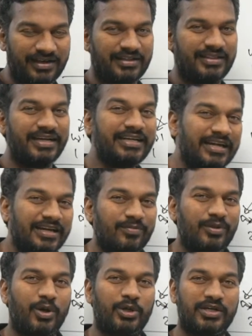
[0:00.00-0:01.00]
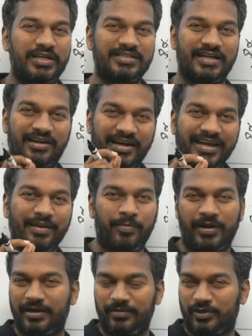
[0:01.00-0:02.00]
The intent of the question is, the tricky
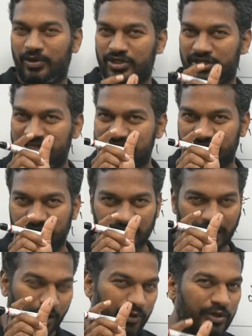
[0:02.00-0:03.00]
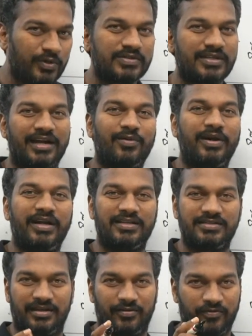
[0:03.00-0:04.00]
part of the question is how to use the
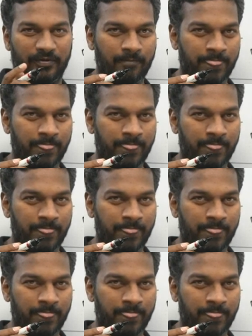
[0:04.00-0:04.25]
advantage of